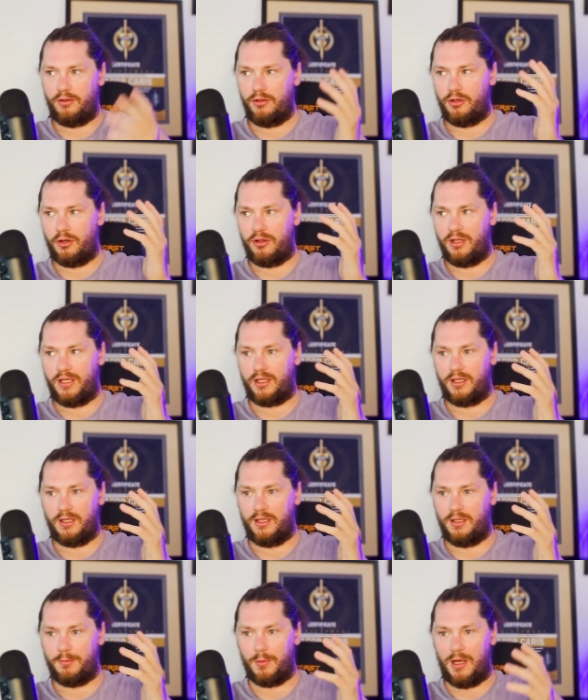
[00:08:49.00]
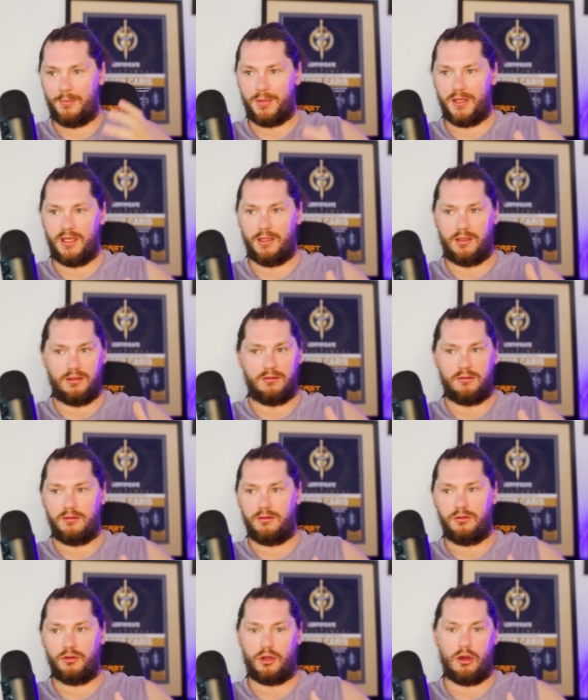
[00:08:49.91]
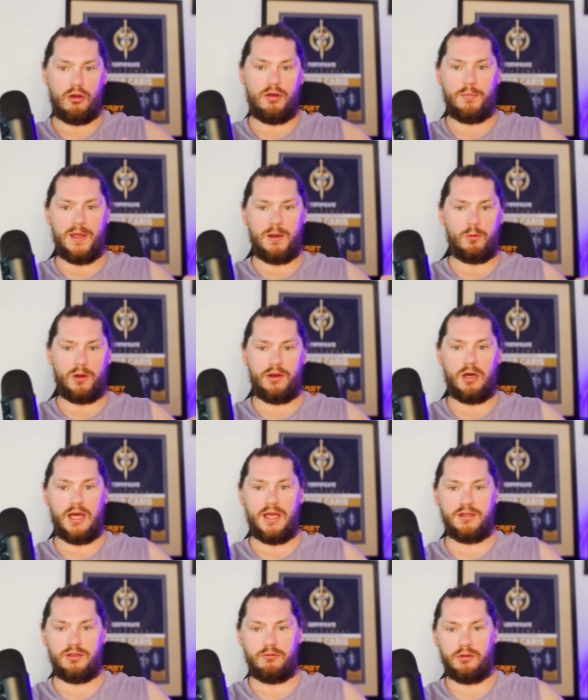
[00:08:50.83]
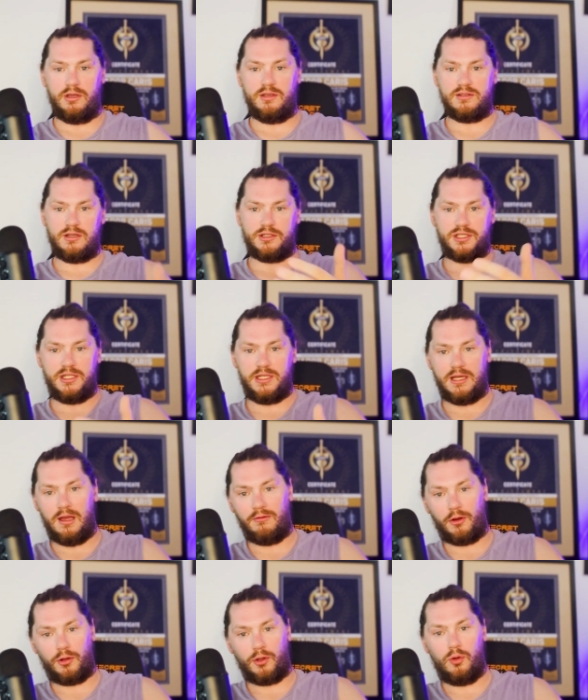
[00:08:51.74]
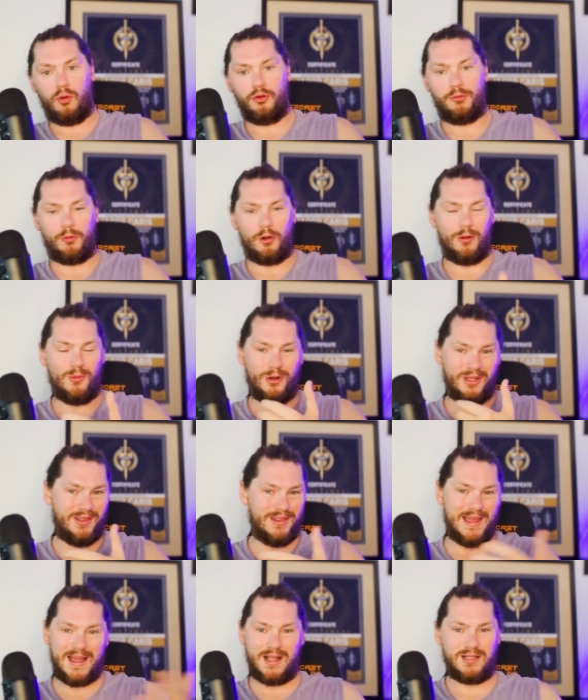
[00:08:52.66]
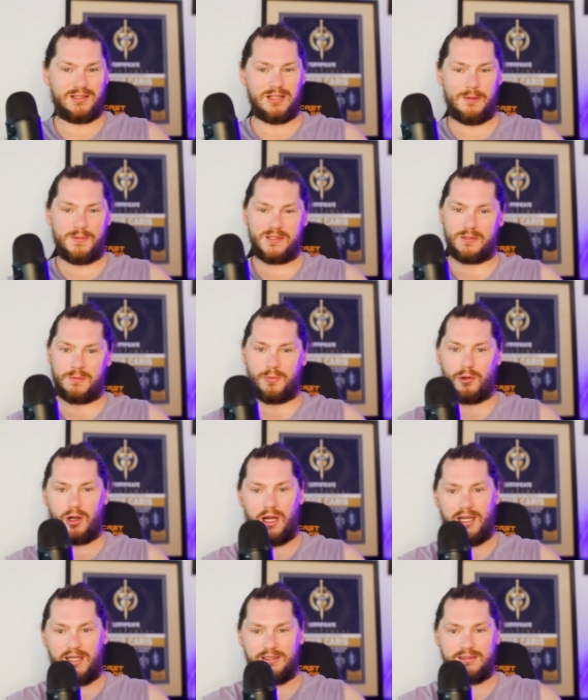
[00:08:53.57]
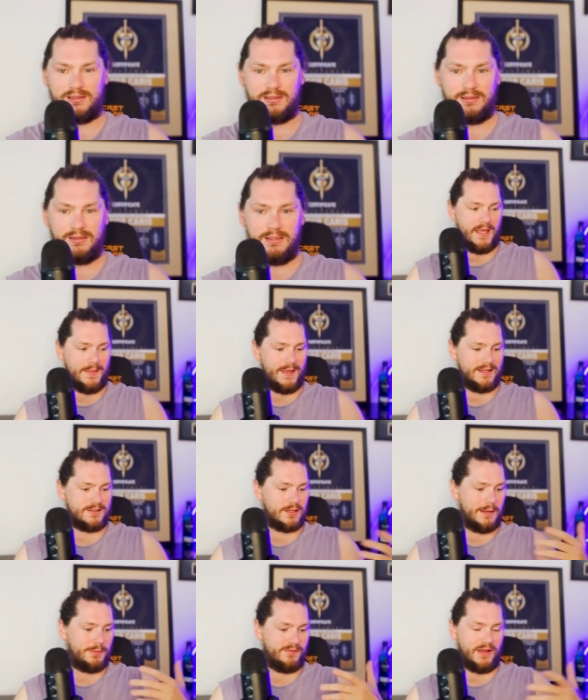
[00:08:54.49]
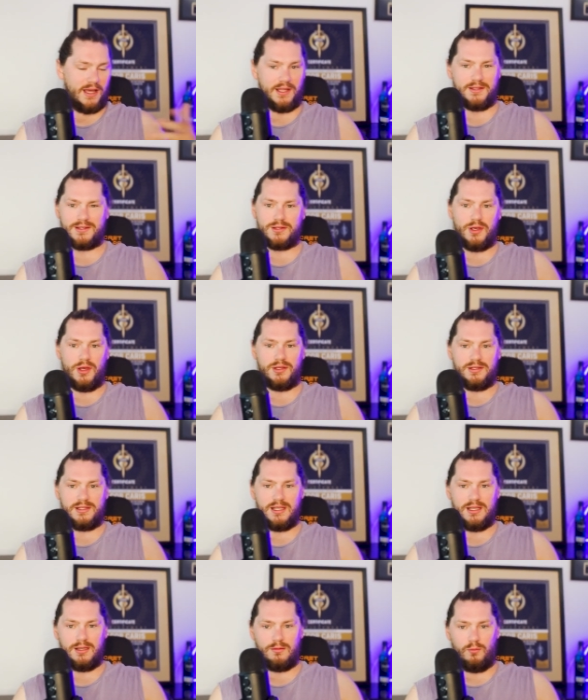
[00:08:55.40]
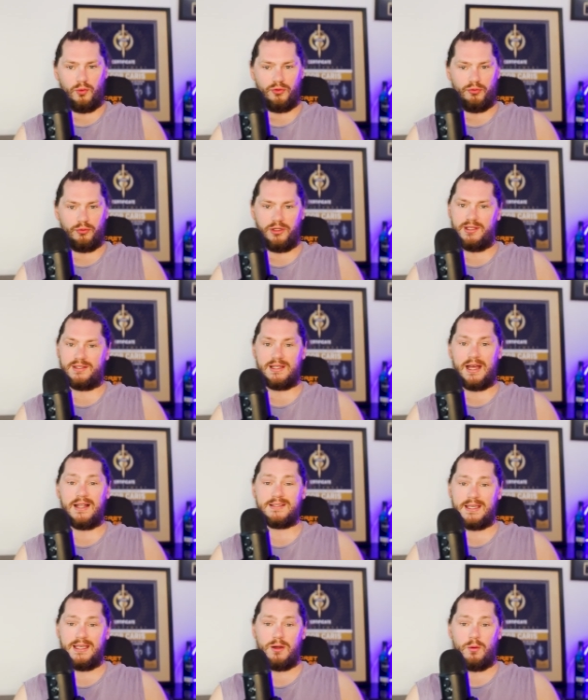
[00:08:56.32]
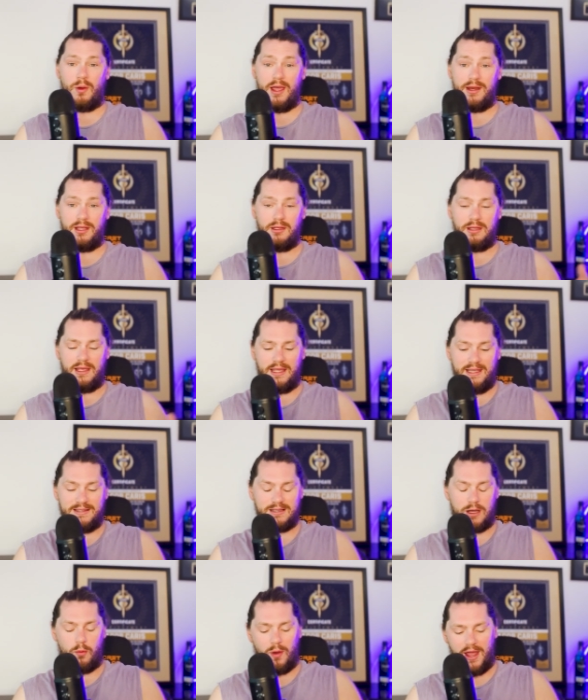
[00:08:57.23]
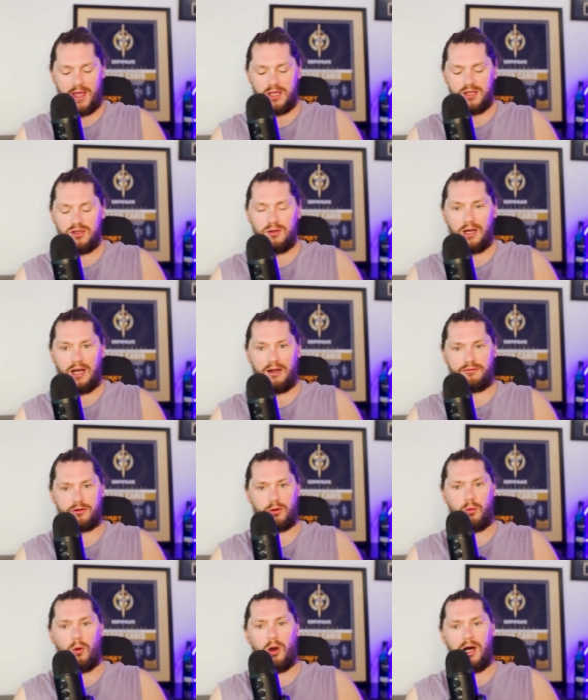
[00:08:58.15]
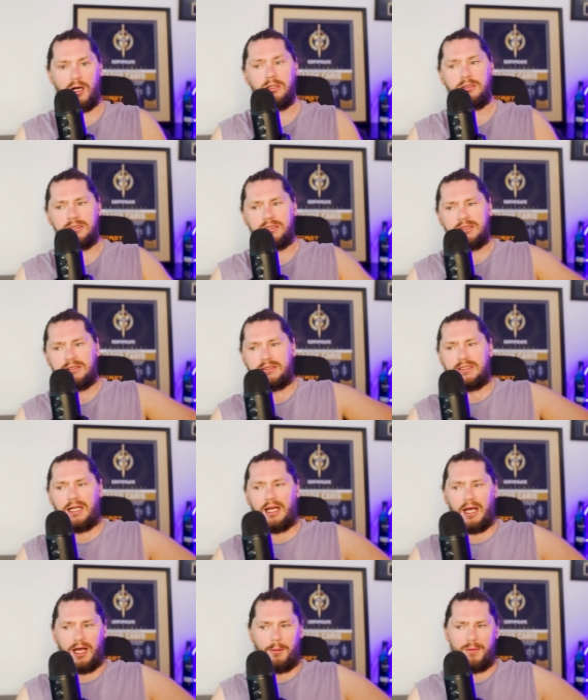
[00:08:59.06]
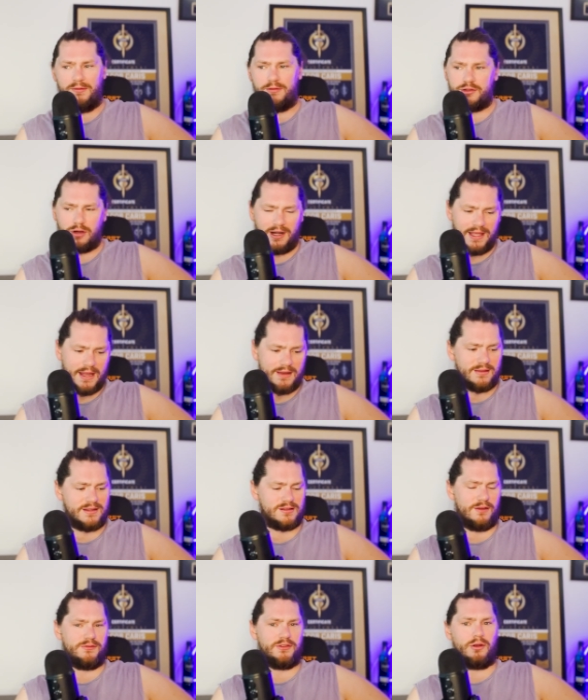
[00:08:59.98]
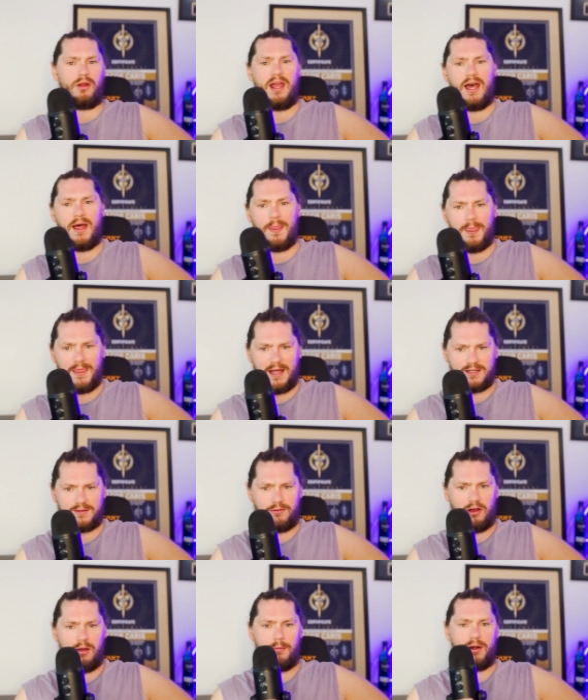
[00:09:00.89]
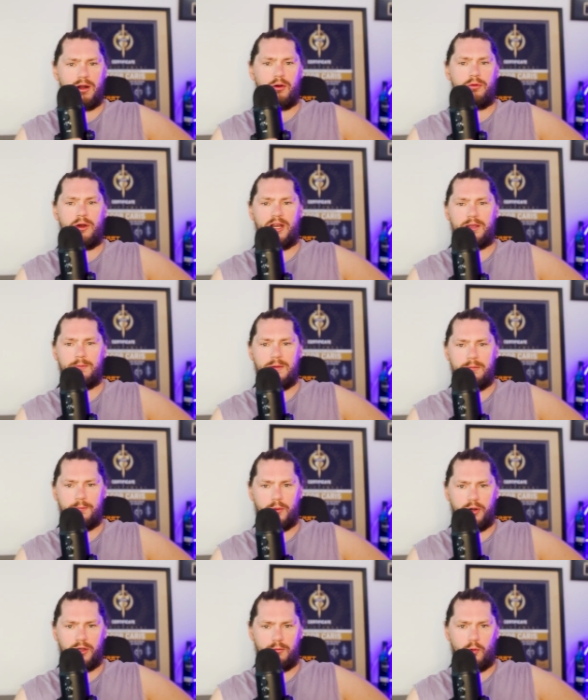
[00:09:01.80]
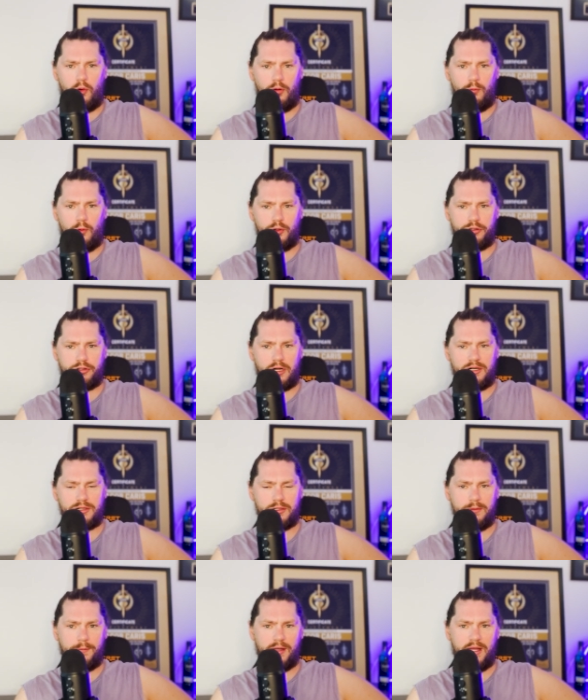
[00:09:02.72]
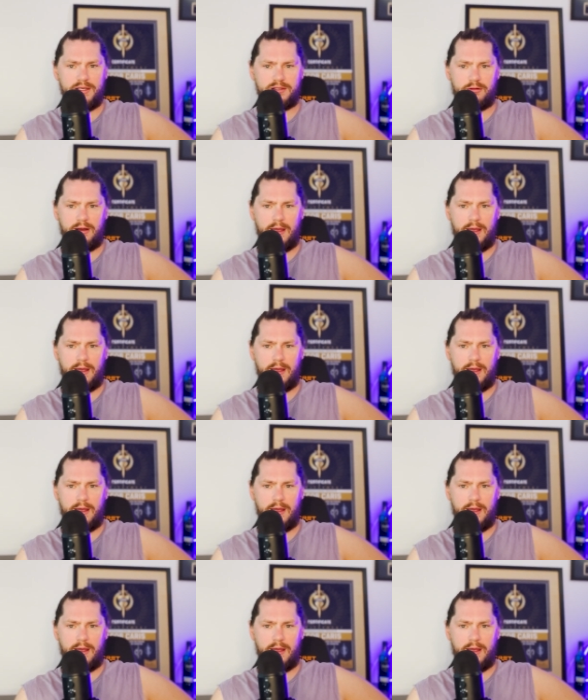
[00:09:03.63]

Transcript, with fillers: you know, it, it might be you're going to bed one night and you realize, oh shit, now I've got a call tomorrow morning. That type of surprise and that type of uncertainty will really start to eat away to eat away at you after a while. Um, if you're trying to get things off the ground, that's fine, but I would recommend putting more and more structure in place